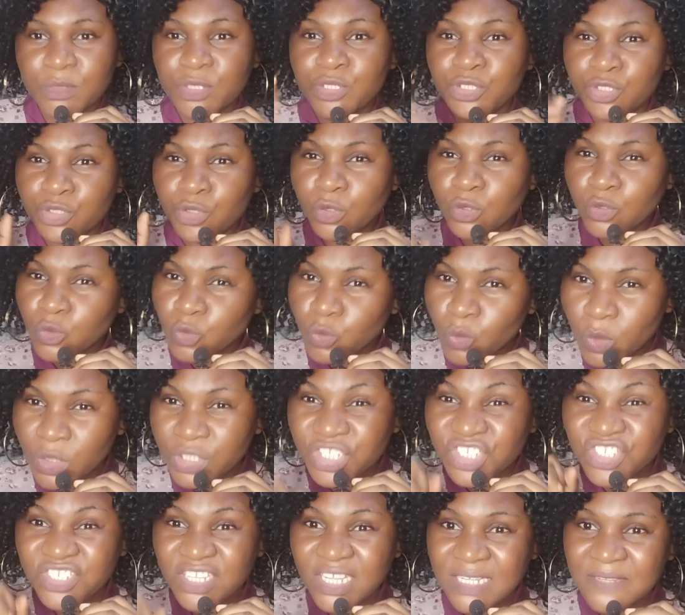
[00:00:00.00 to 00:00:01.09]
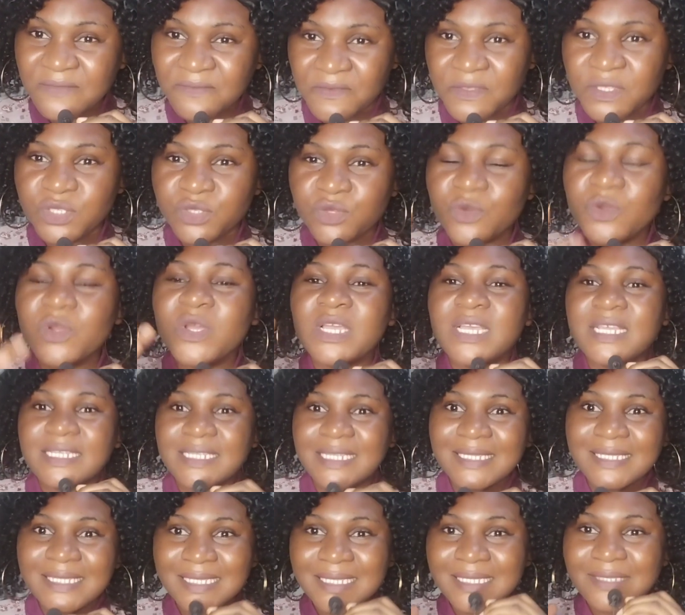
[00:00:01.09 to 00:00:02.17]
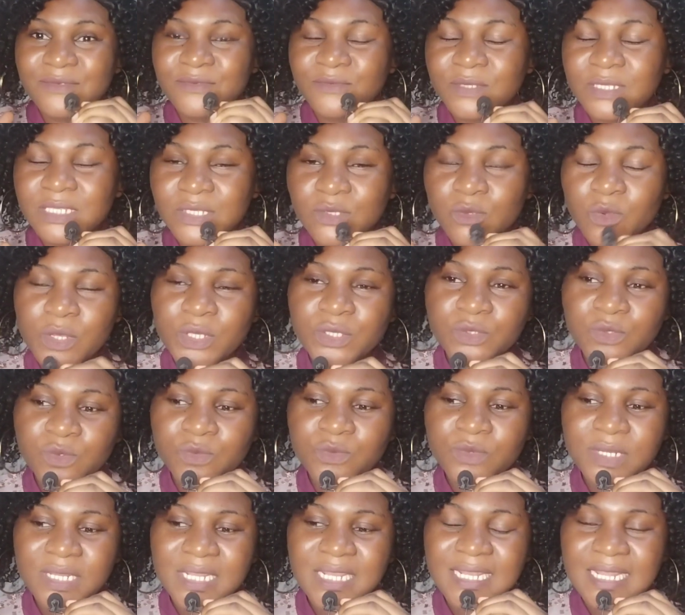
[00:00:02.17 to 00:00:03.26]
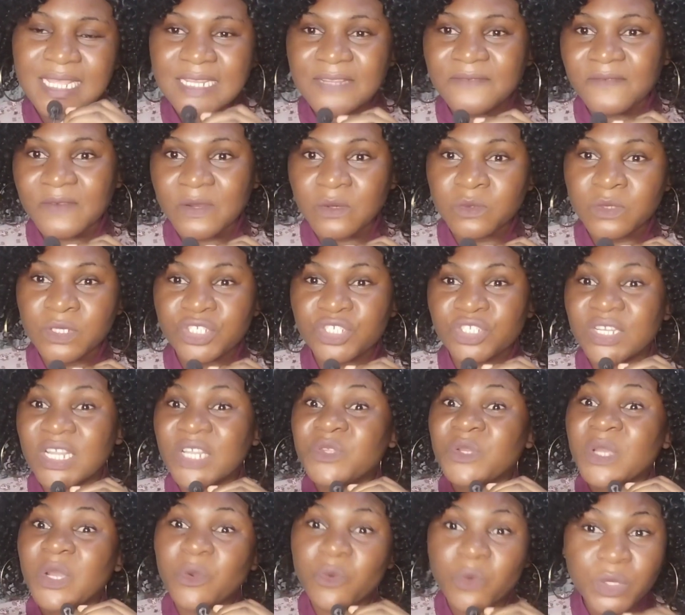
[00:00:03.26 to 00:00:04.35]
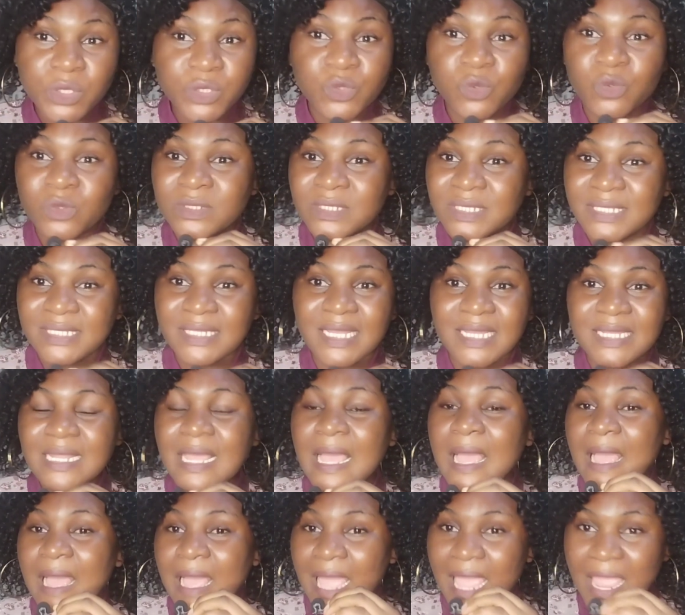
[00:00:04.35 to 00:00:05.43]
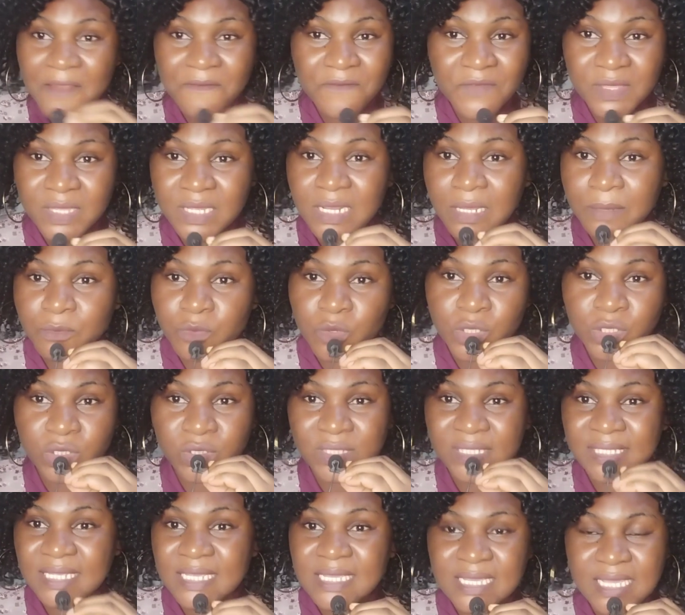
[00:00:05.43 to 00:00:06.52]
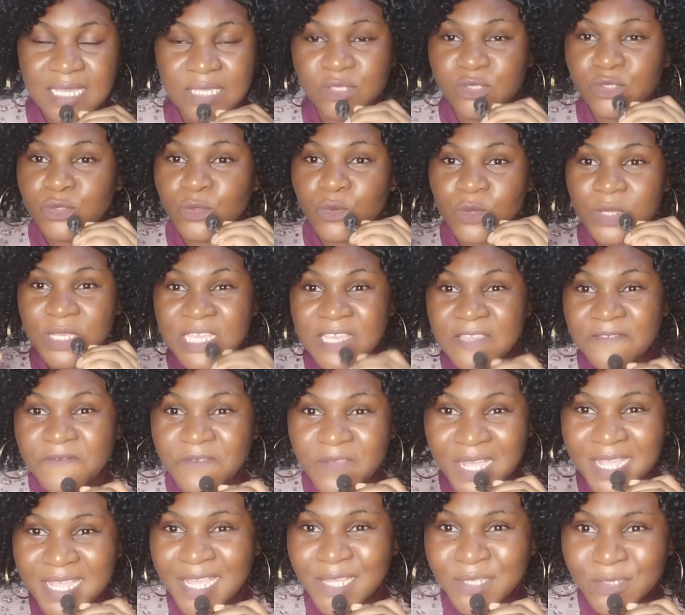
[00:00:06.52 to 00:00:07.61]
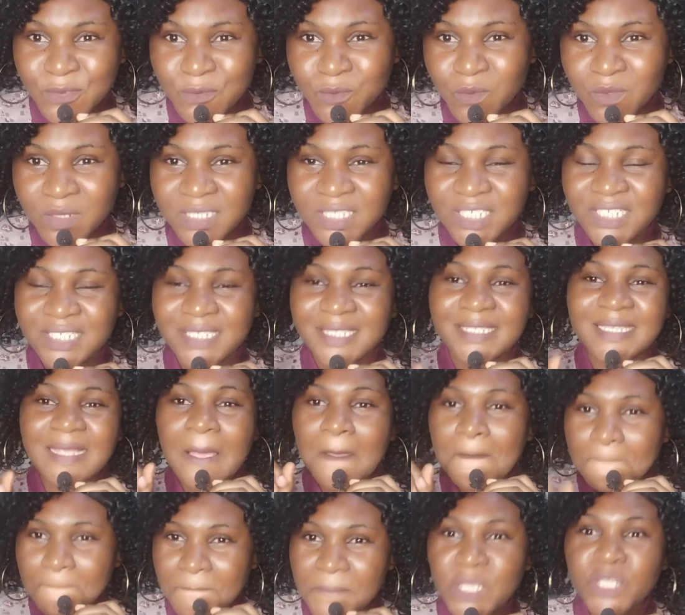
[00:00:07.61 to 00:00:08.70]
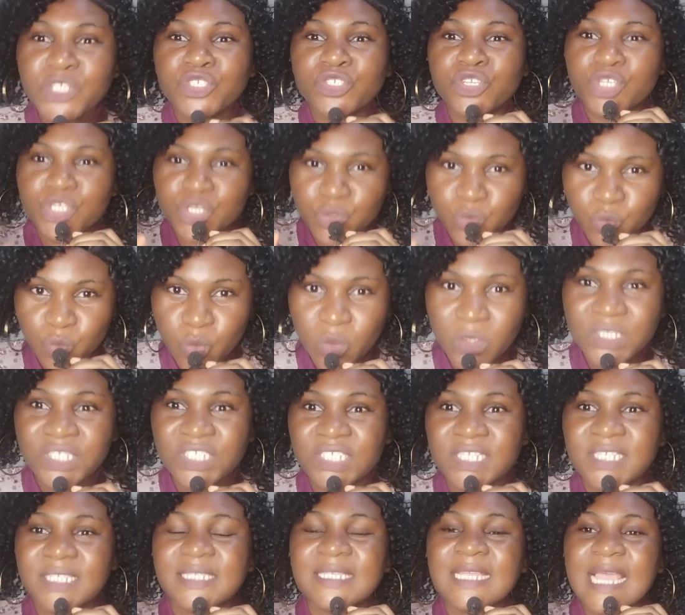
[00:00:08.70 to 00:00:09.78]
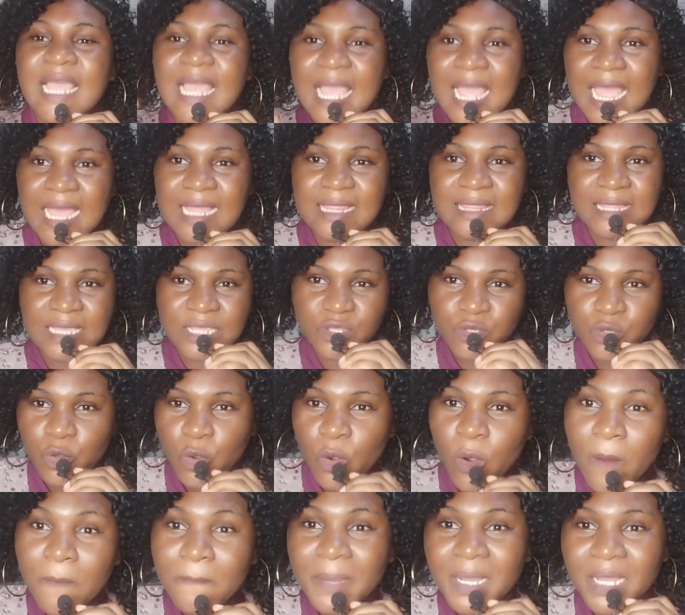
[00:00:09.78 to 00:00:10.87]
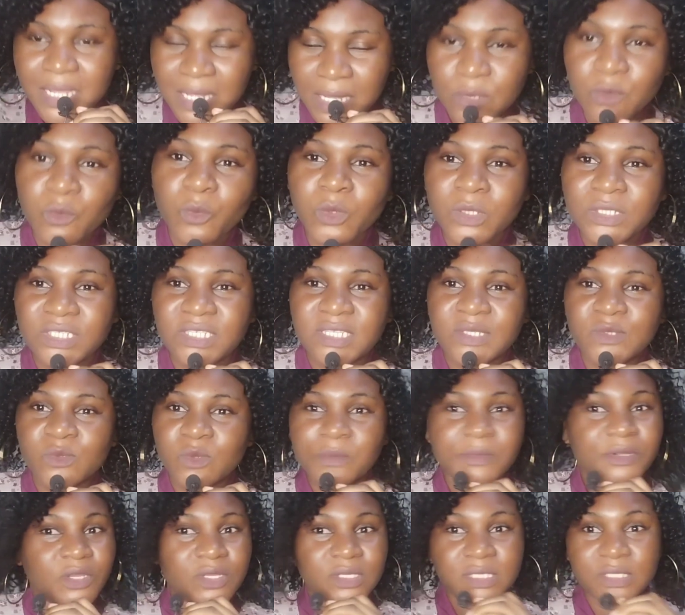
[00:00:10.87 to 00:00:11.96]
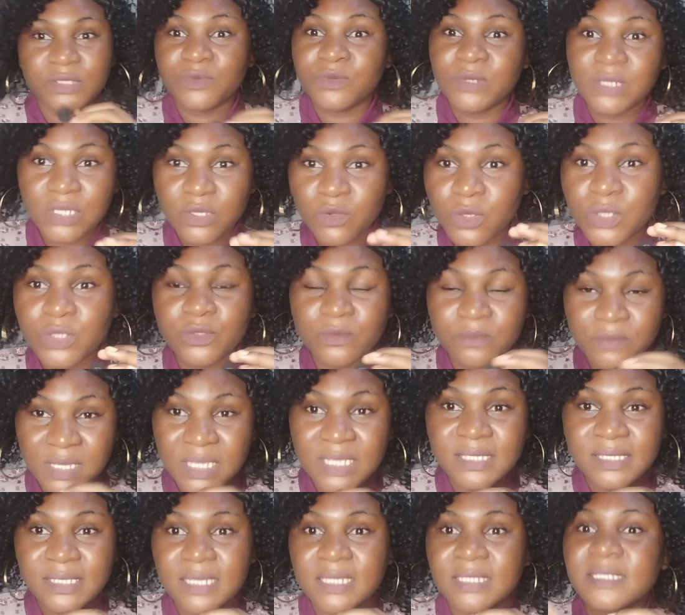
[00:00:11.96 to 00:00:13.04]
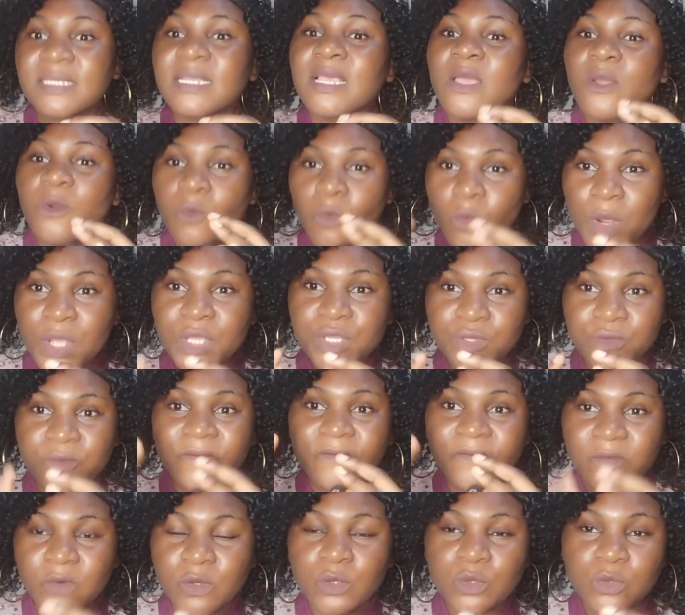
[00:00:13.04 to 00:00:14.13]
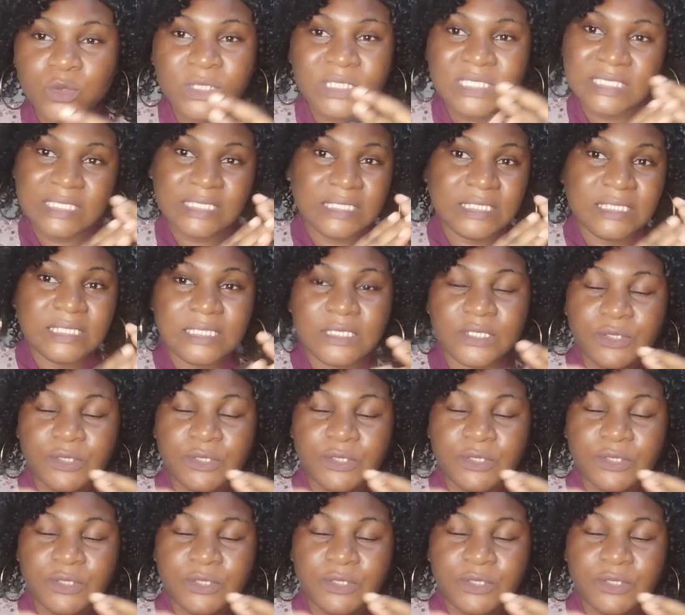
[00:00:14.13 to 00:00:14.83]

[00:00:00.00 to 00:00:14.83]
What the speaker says: You should also watch that video. This is going to really lay the foundation and you are going to understand everything I'm going to say here. So if you are yet to watch it, make sure you watch it and then you come back and watch this one, because it's really going to make sense when you follow the